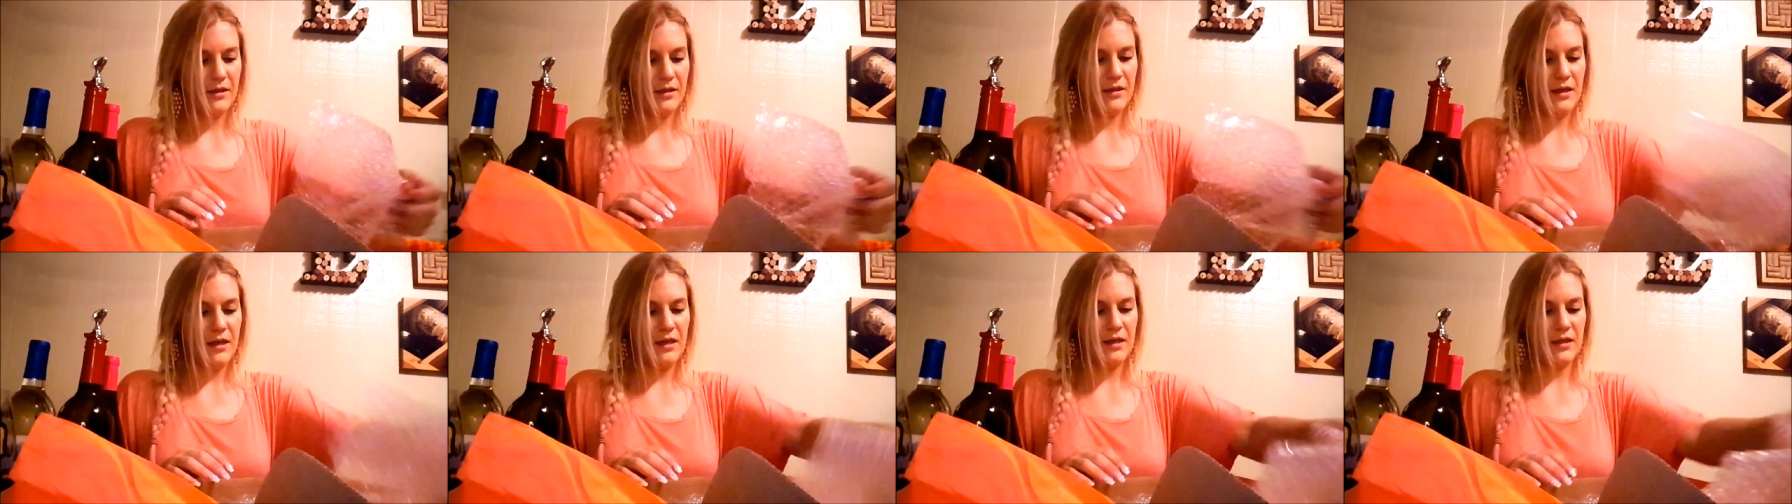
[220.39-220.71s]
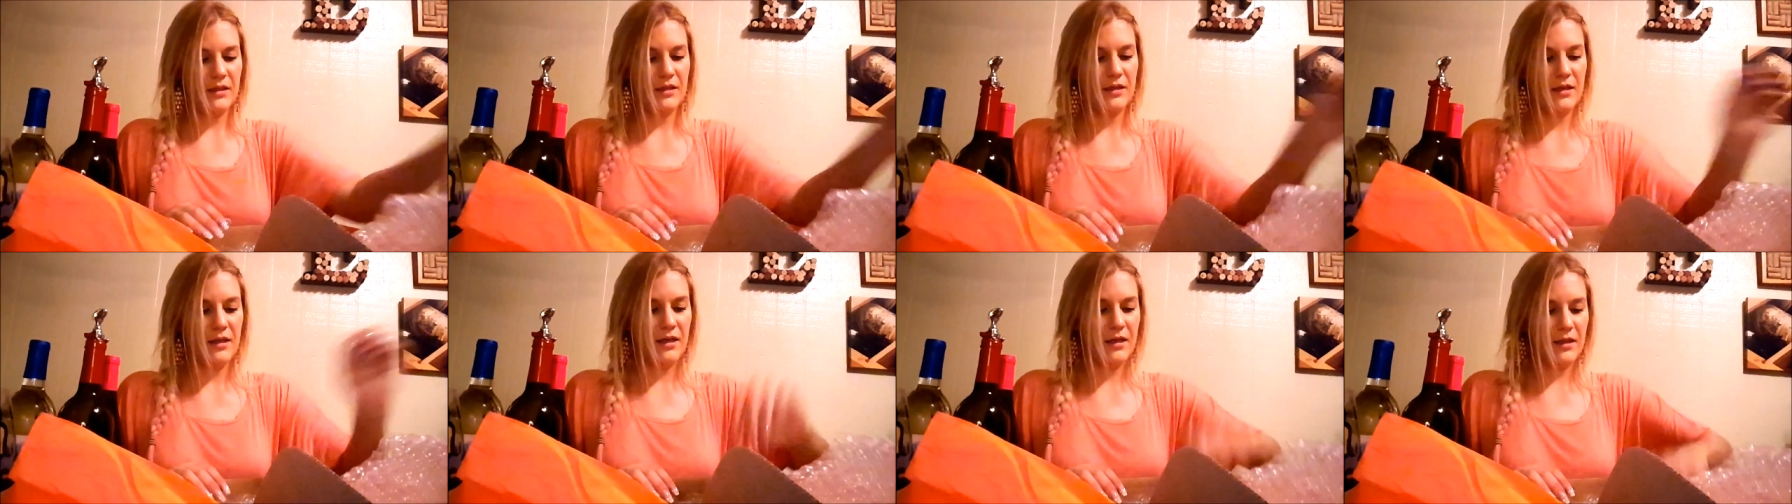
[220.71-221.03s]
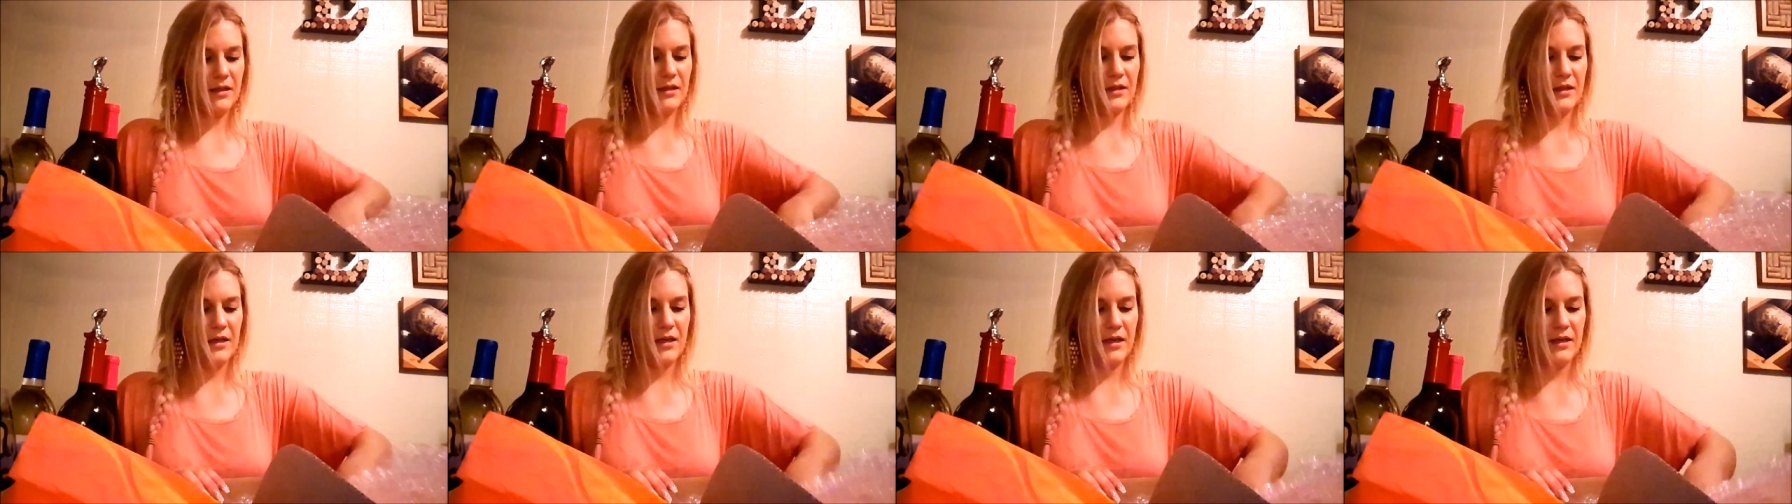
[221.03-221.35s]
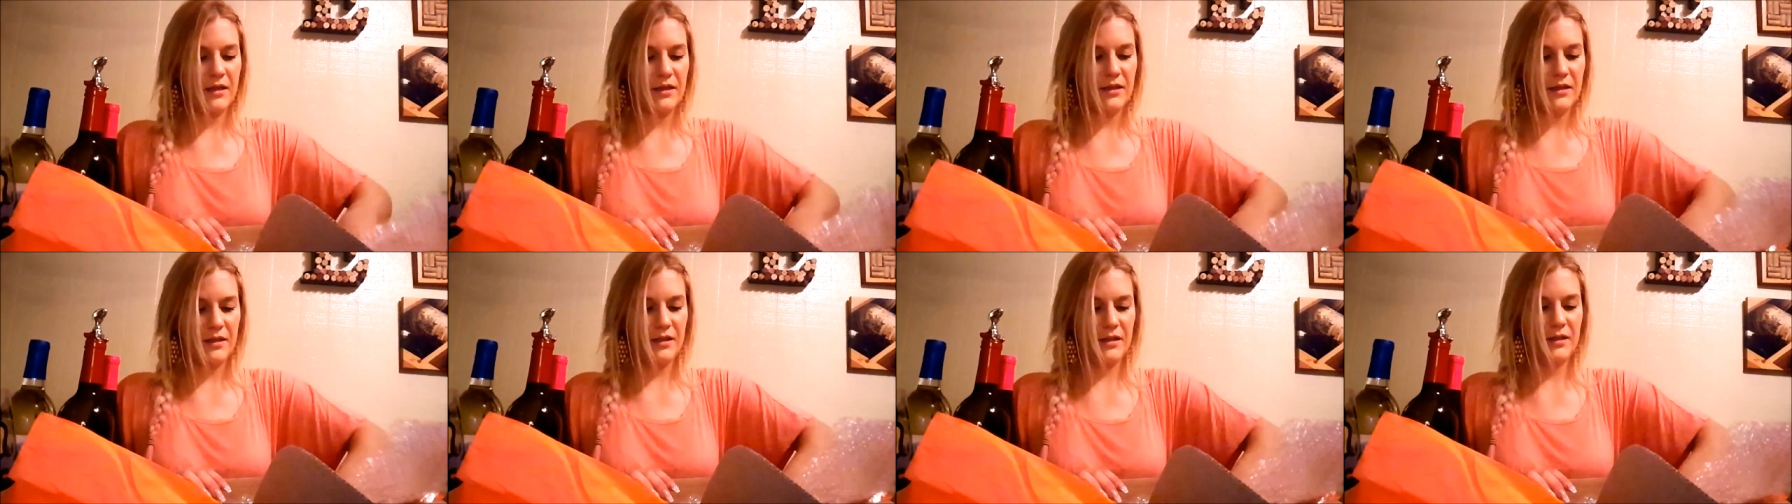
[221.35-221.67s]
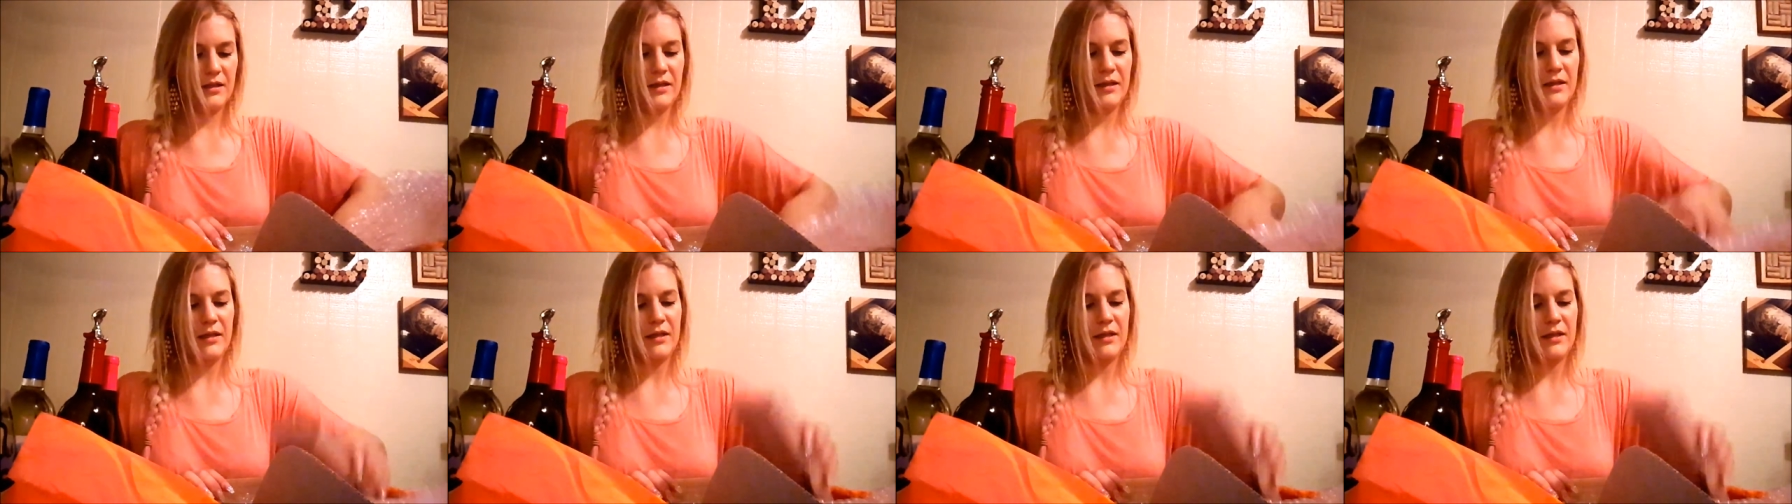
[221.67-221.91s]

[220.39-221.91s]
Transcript: Next, next, next.